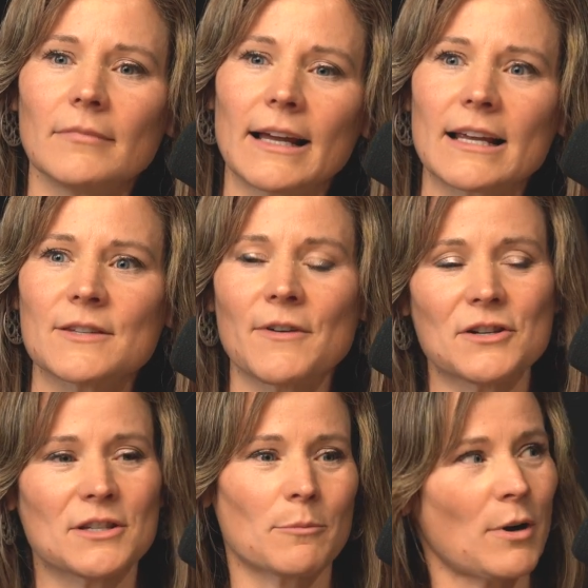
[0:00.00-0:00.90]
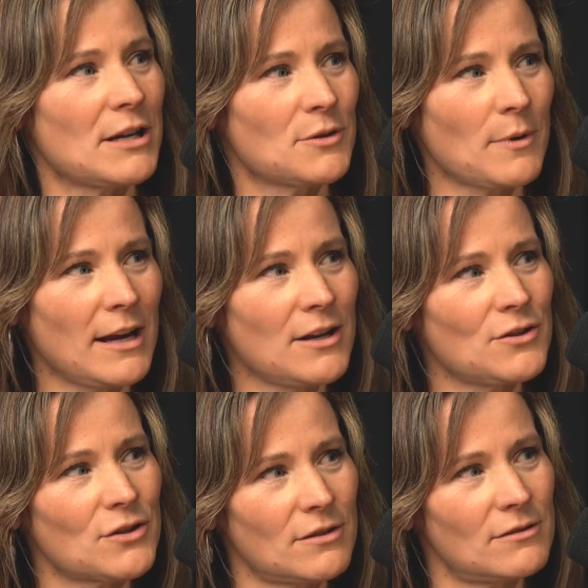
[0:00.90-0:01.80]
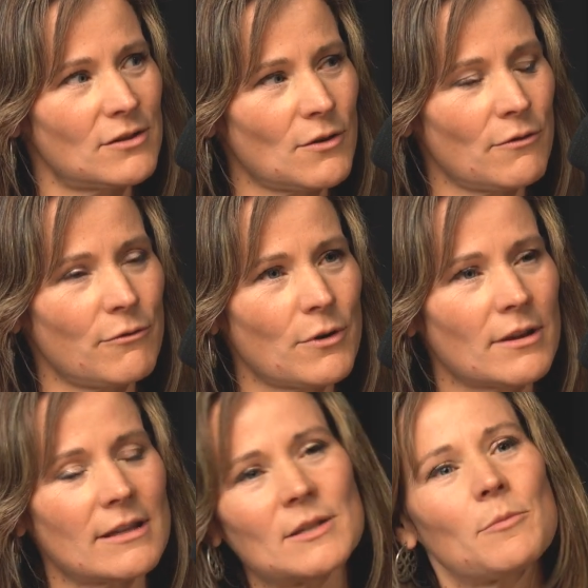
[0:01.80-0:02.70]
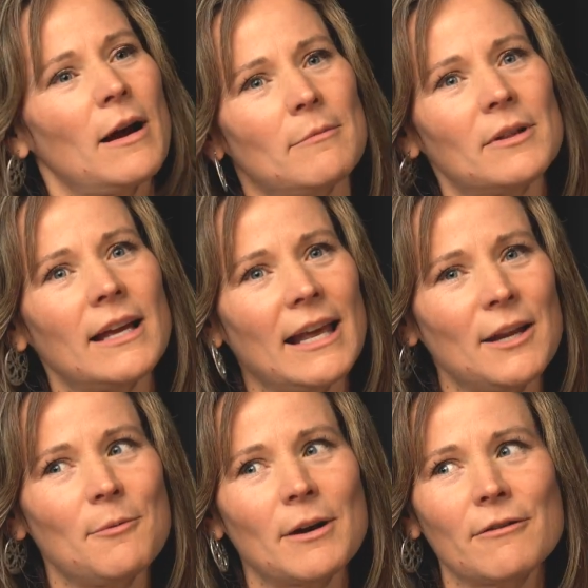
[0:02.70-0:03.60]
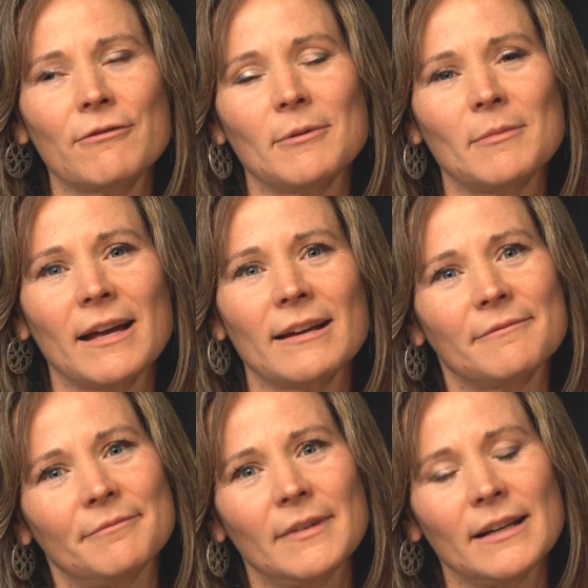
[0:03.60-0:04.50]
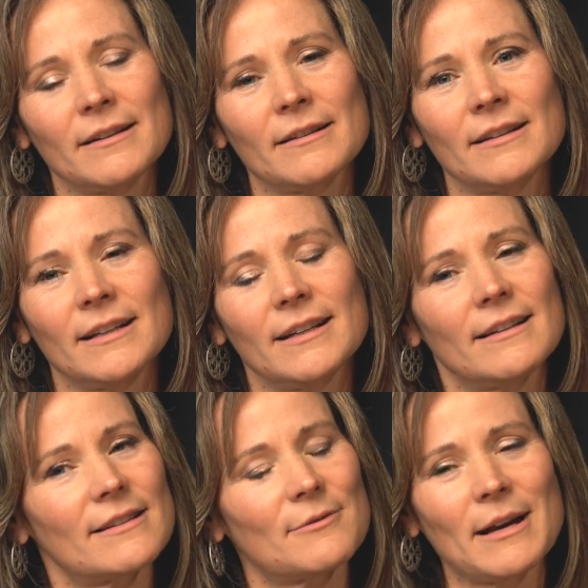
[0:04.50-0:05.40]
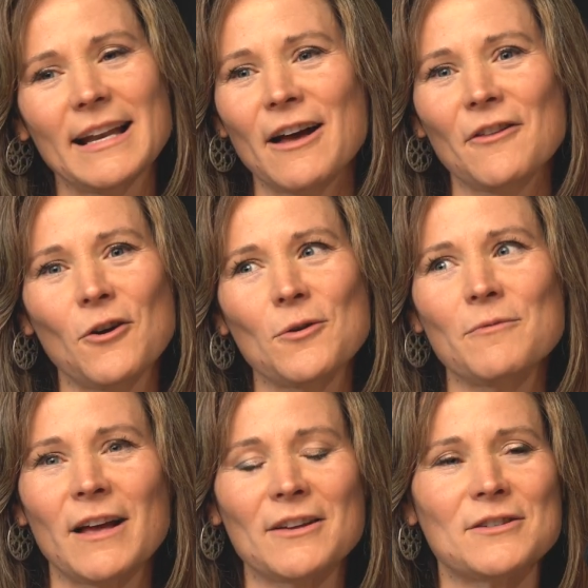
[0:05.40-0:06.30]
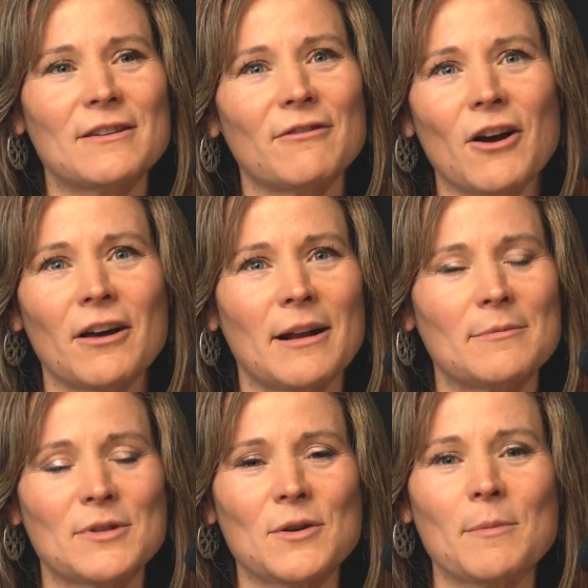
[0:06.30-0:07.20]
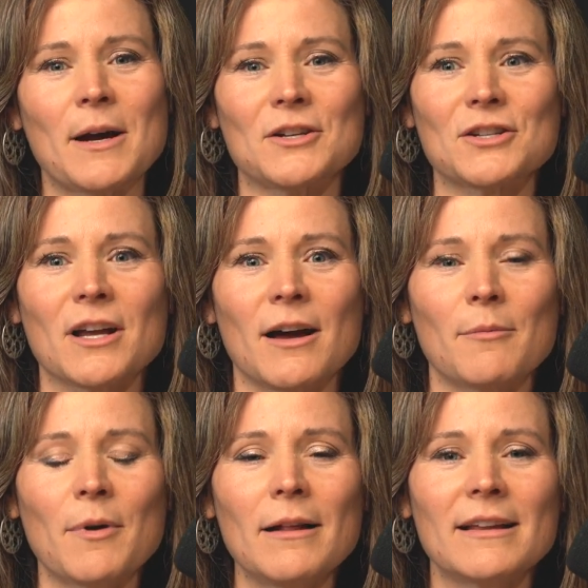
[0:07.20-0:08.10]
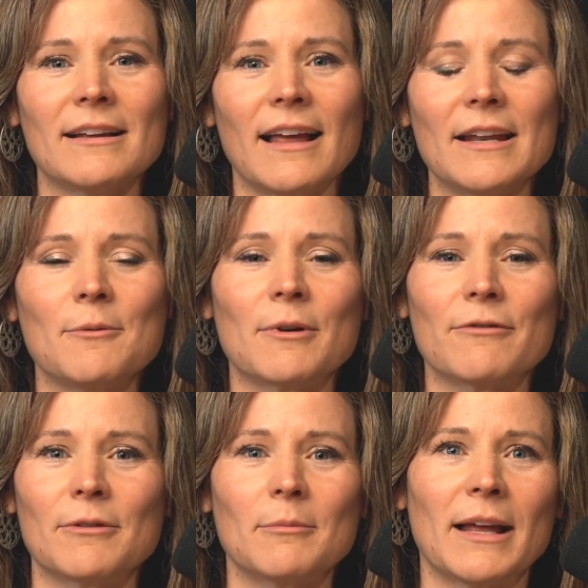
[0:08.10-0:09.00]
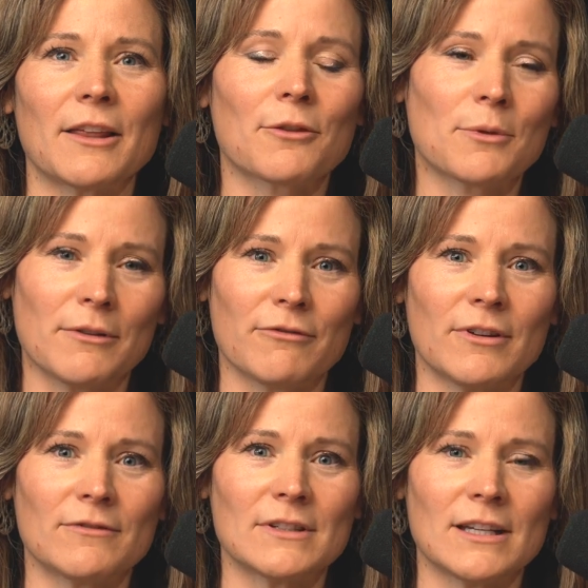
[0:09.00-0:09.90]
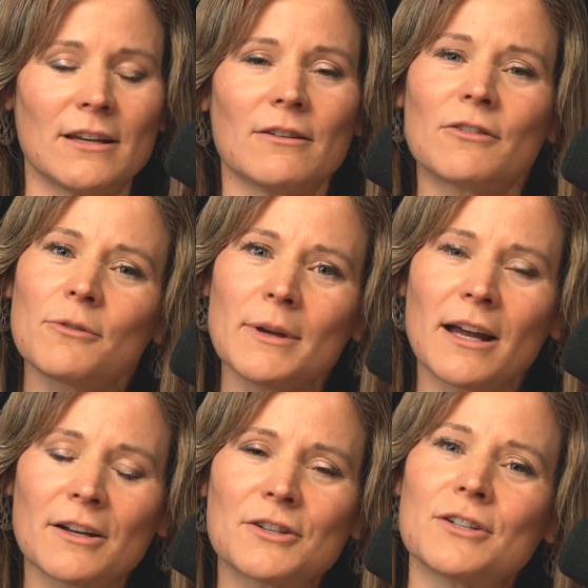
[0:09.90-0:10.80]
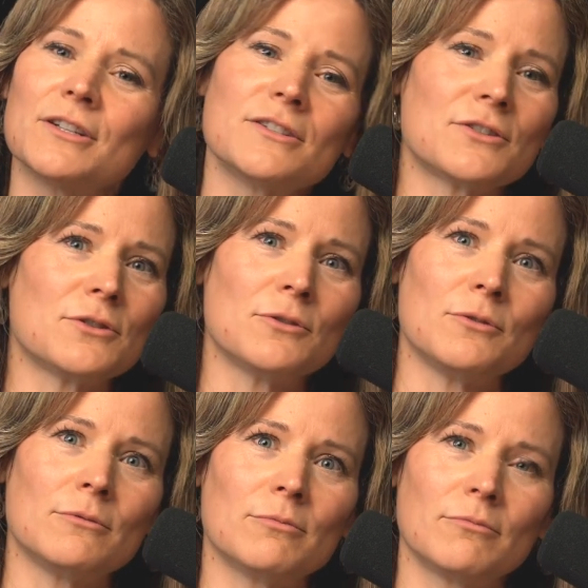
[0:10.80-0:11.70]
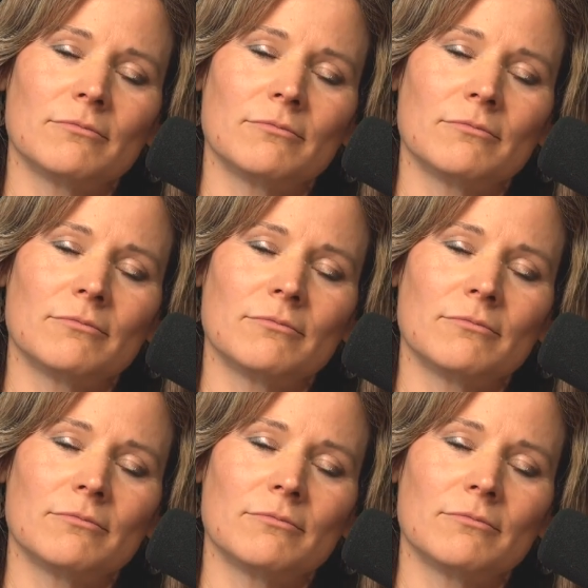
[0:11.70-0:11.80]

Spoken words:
like as far as the price range and so forth, is probably anywhere from like, I don't know, right now the home values have gone up so much, probably anywhere from like 300 to